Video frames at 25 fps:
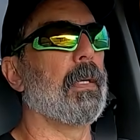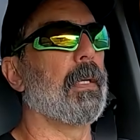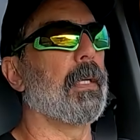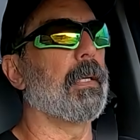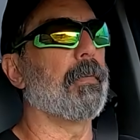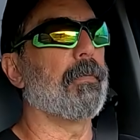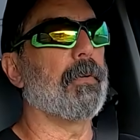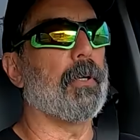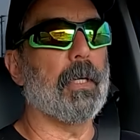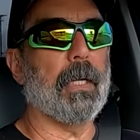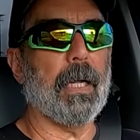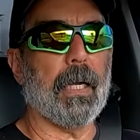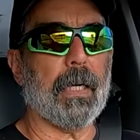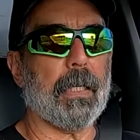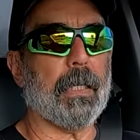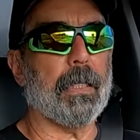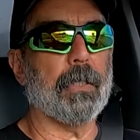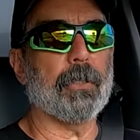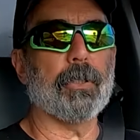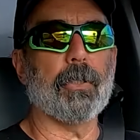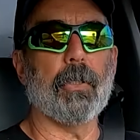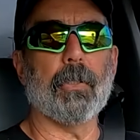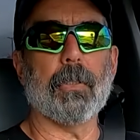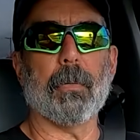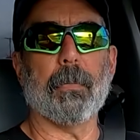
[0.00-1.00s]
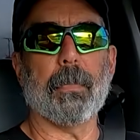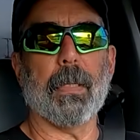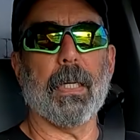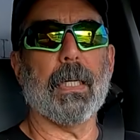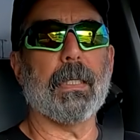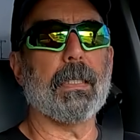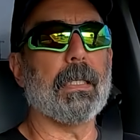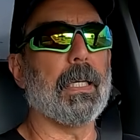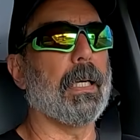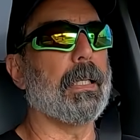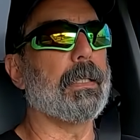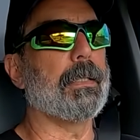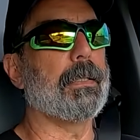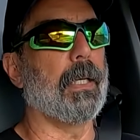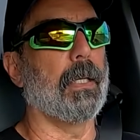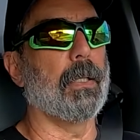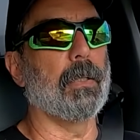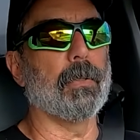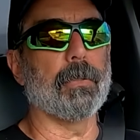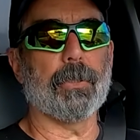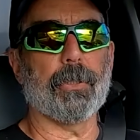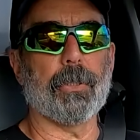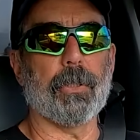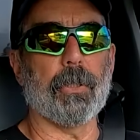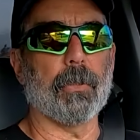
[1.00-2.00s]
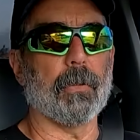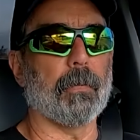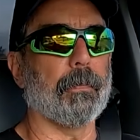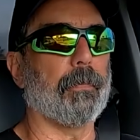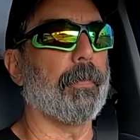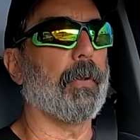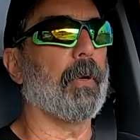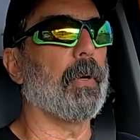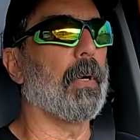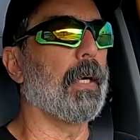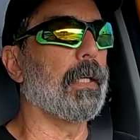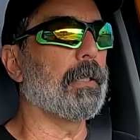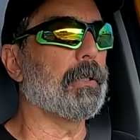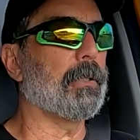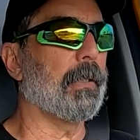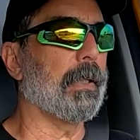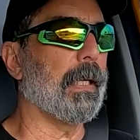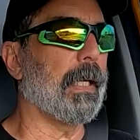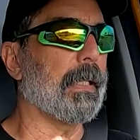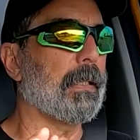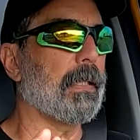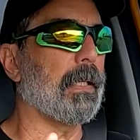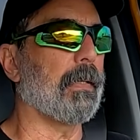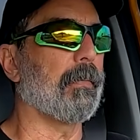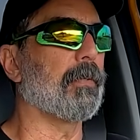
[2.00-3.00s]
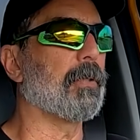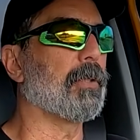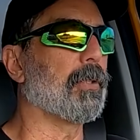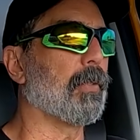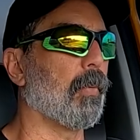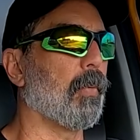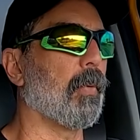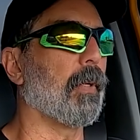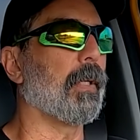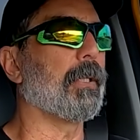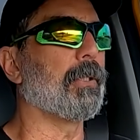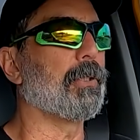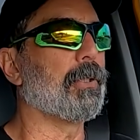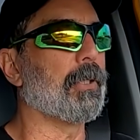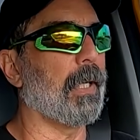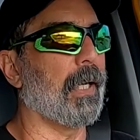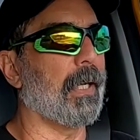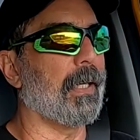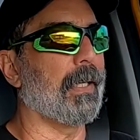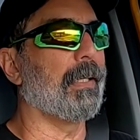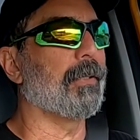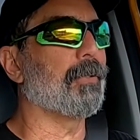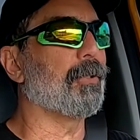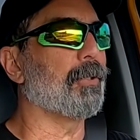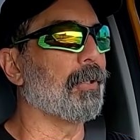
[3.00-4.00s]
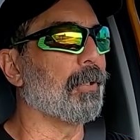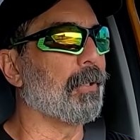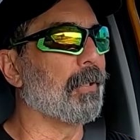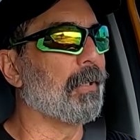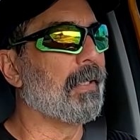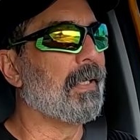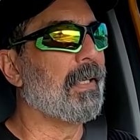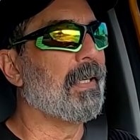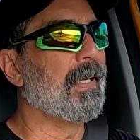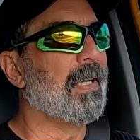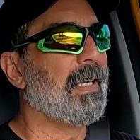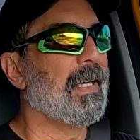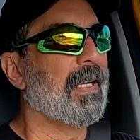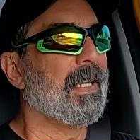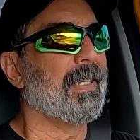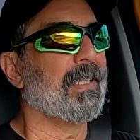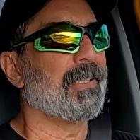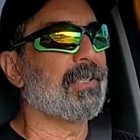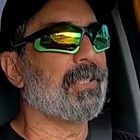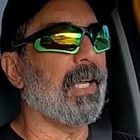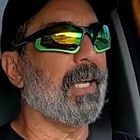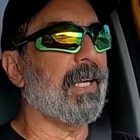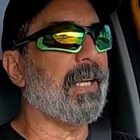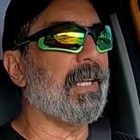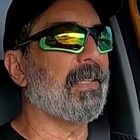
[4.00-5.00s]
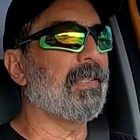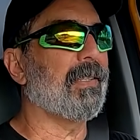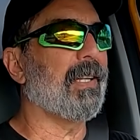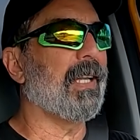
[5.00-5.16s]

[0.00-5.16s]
And if you're not gonna shoot the bad guy, don't shoot. All right, so that covers the warning shot issue. The second